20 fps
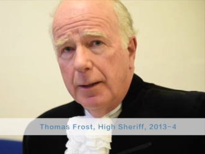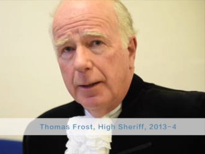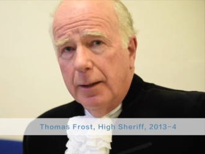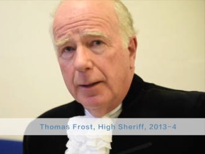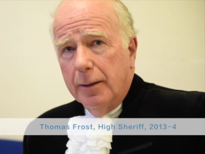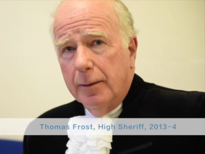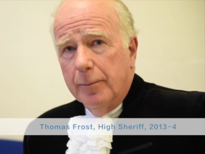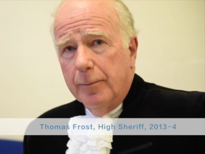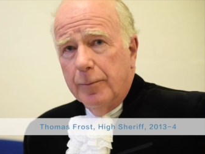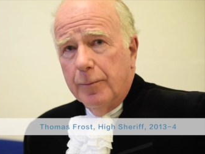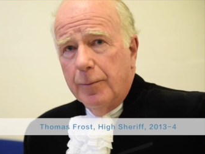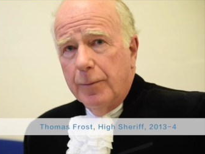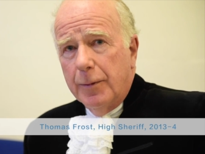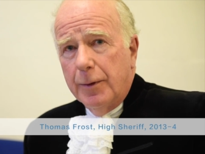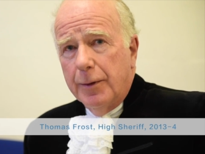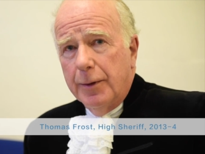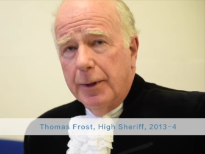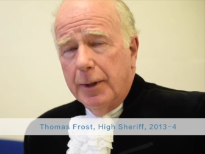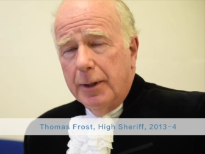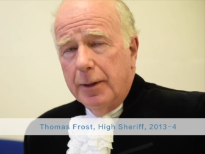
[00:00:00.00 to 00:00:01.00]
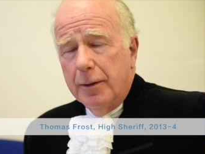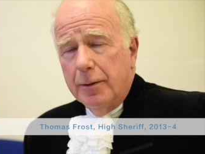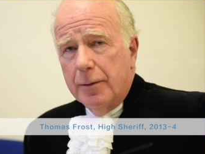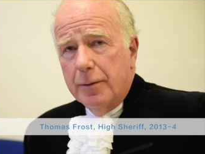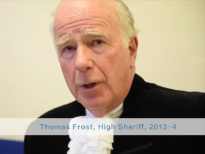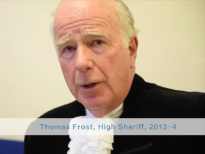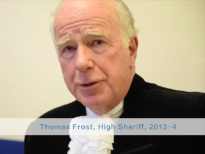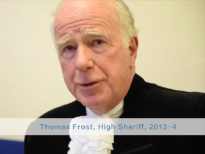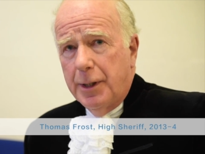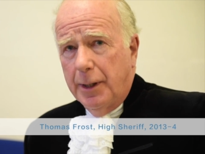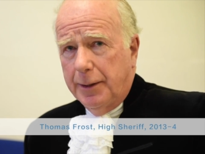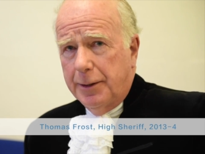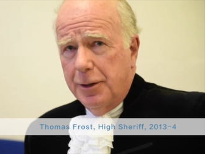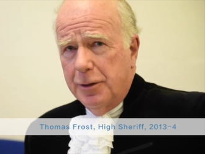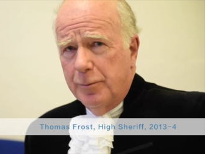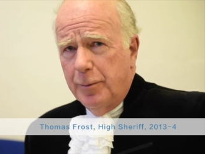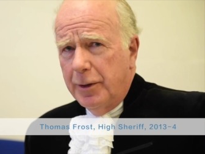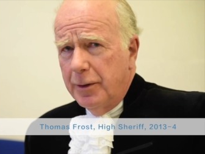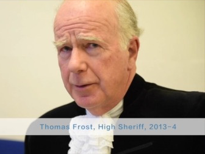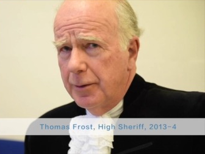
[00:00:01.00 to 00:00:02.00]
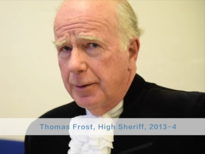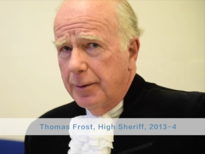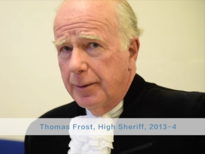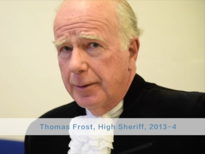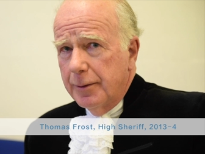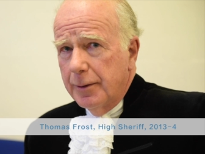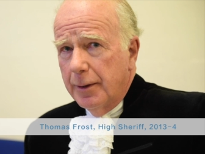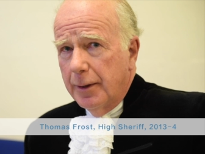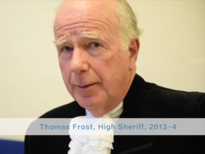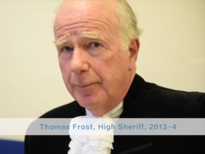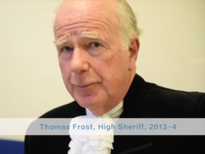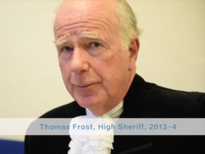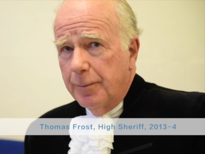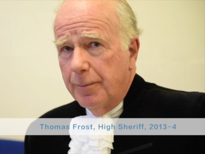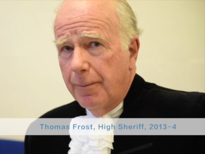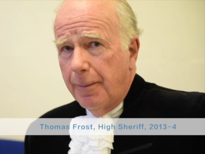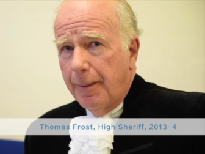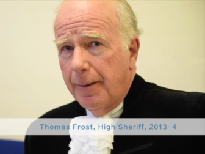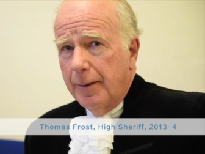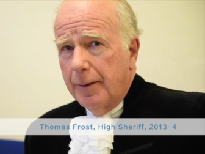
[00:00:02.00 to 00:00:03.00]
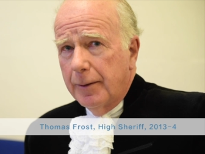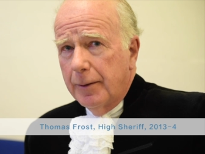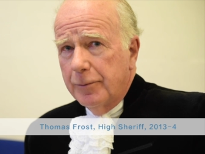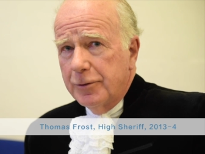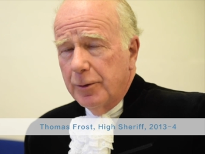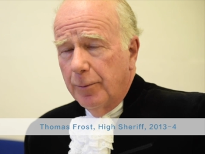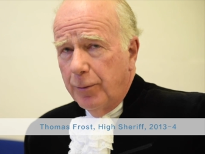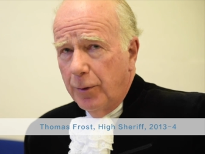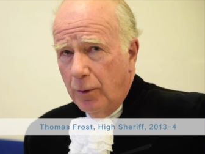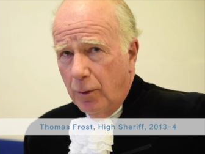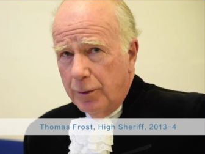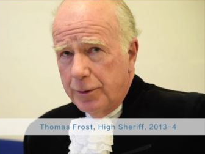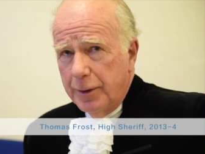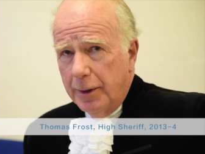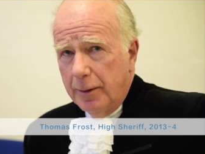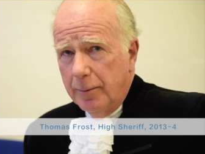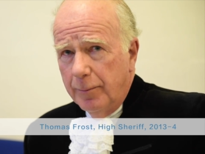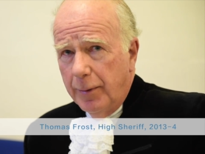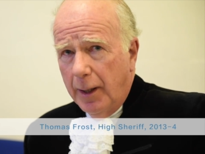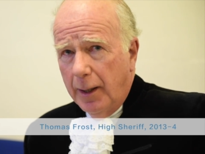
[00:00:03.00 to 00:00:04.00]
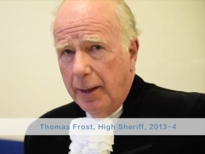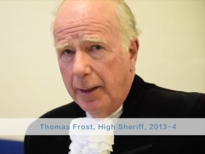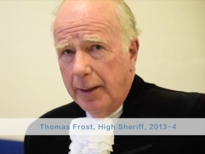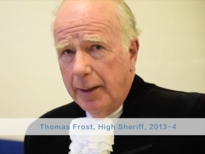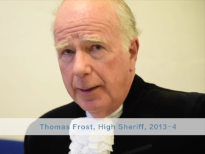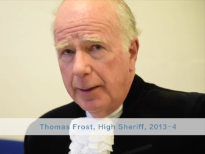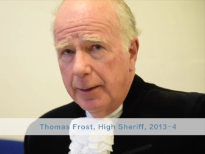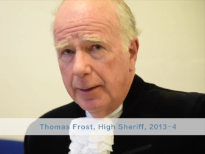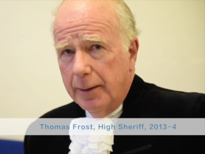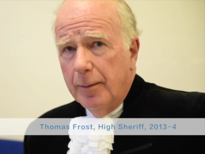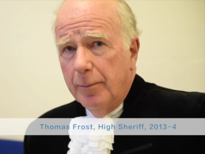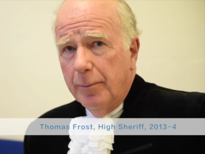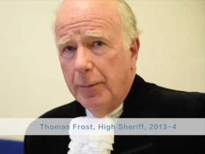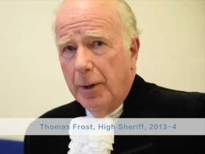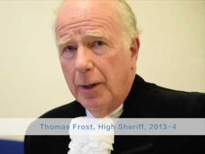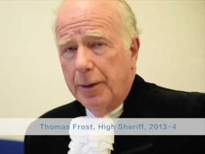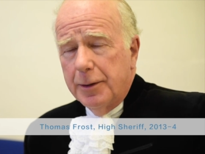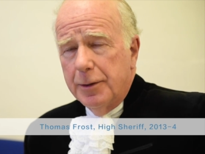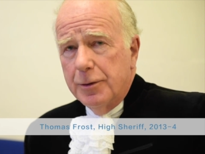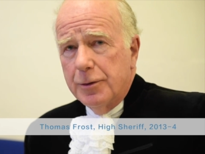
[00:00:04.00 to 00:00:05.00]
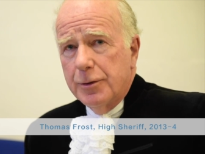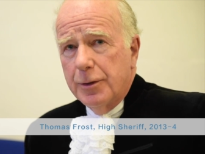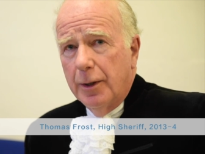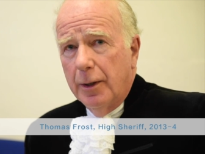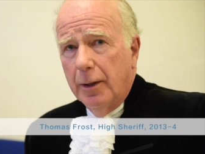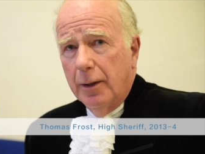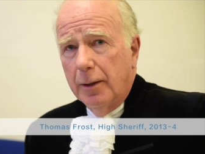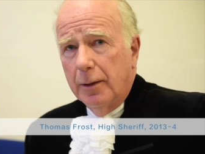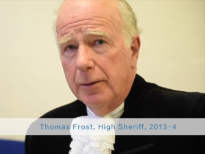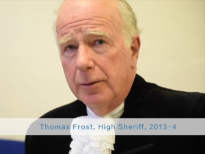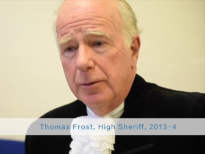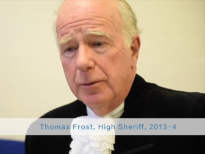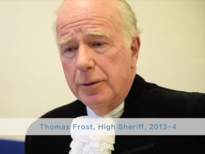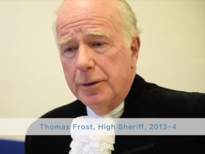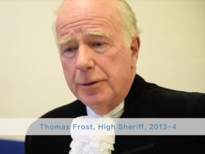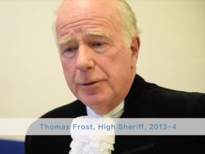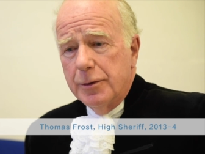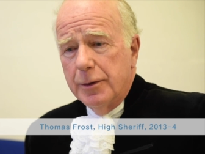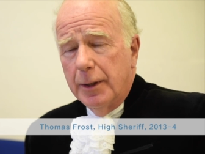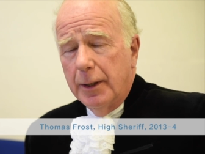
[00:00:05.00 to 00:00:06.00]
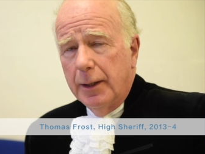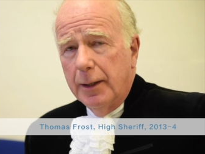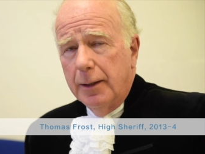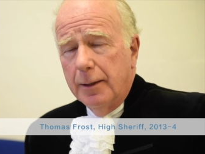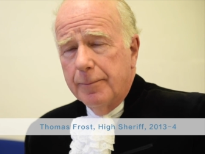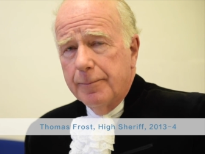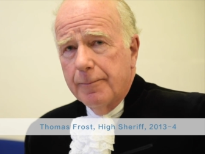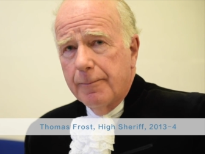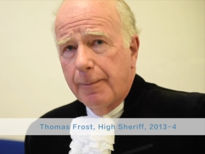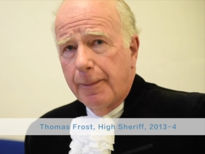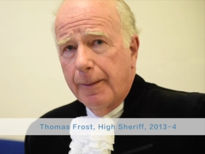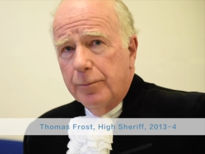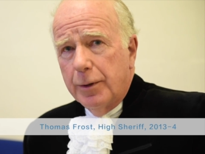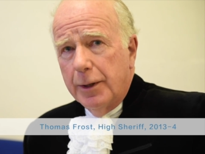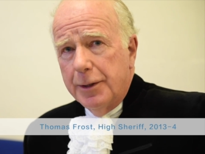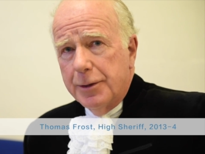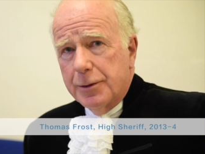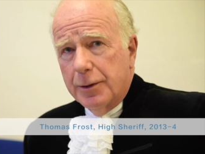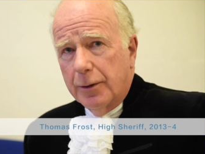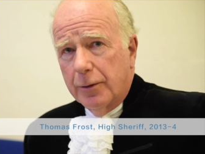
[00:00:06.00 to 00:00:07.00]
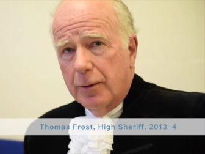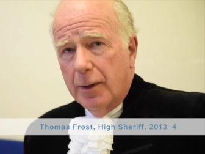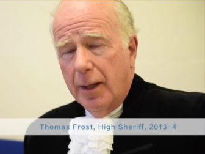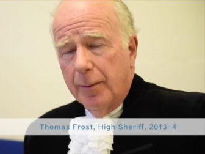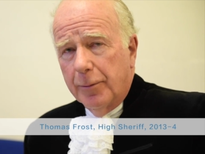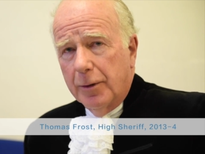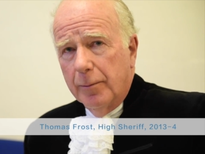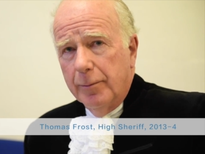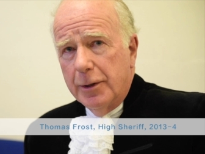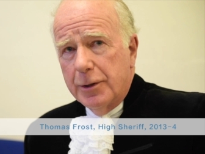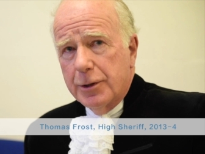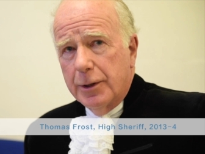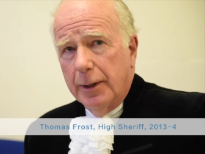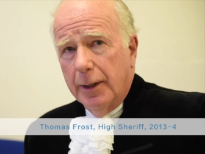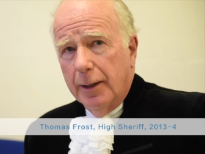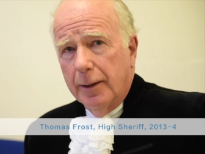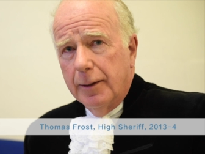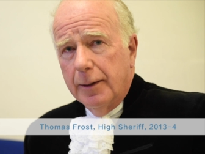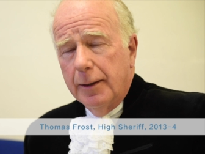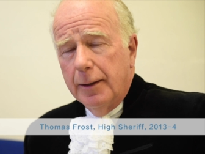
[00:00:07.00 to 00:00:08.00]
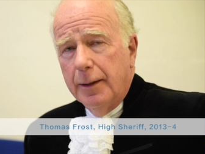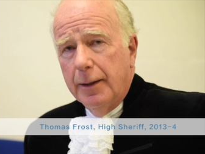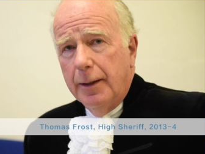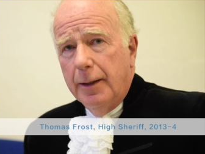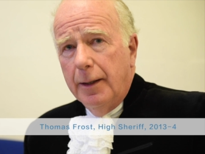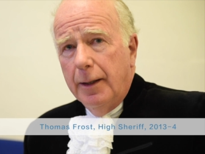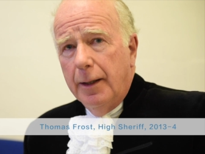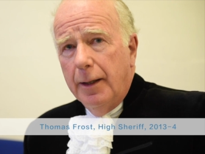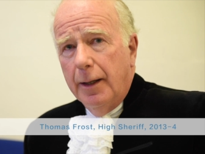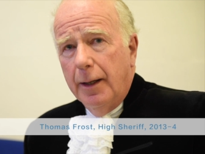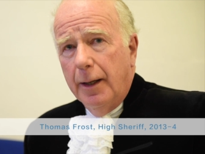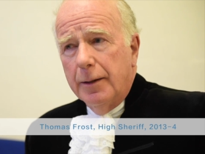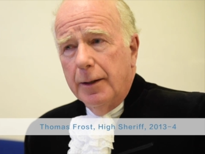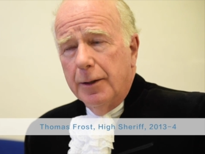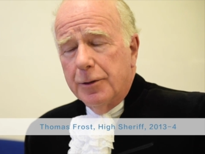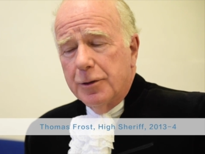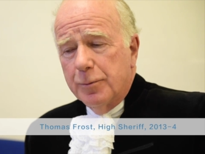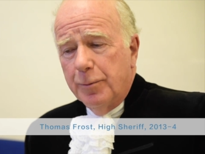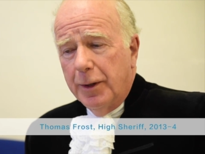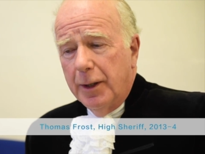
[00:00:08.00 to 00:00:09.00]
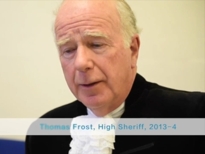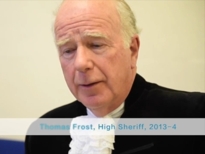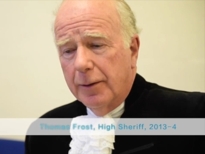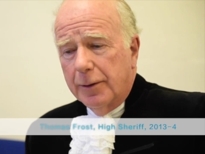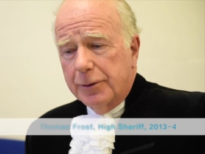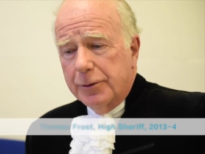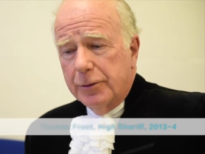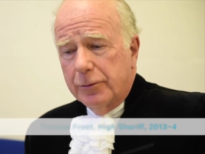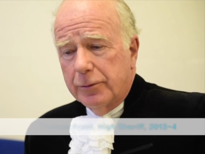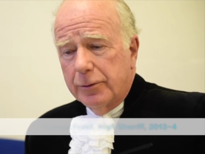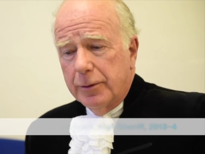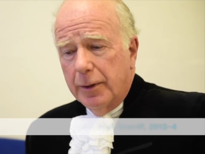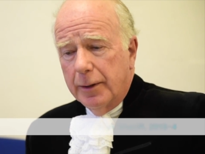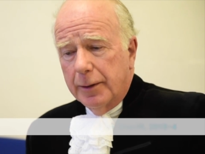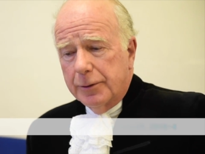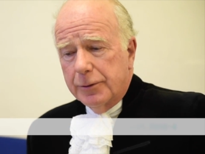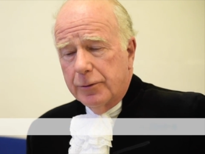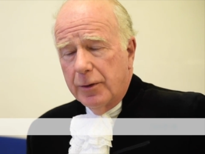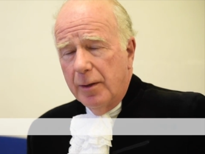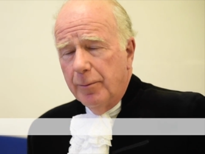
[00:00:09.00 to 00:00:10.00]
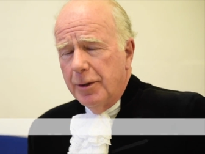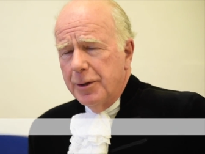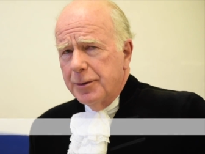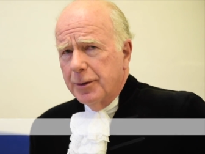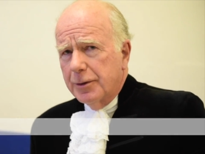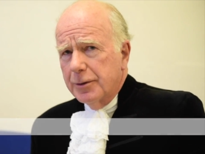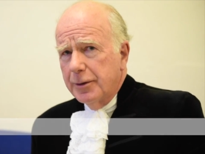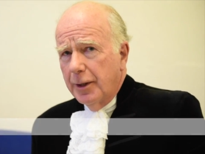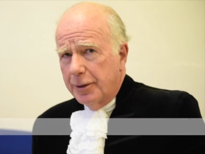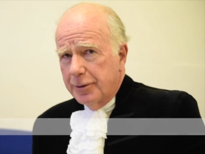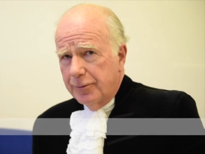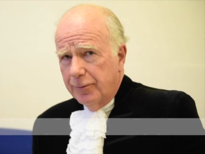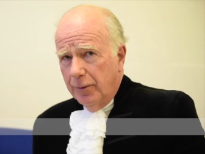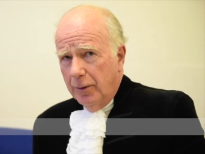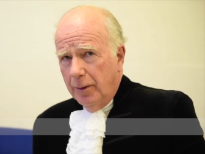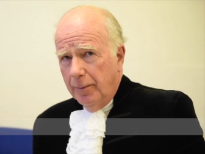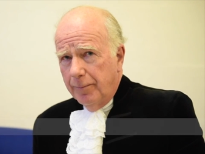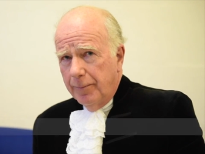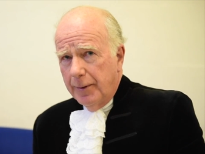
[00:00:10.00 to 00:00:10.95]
Um, the project has been um, supported by uh, Martin Surl, who is the Police and Crime Commissioner. It's been ex extremely successful.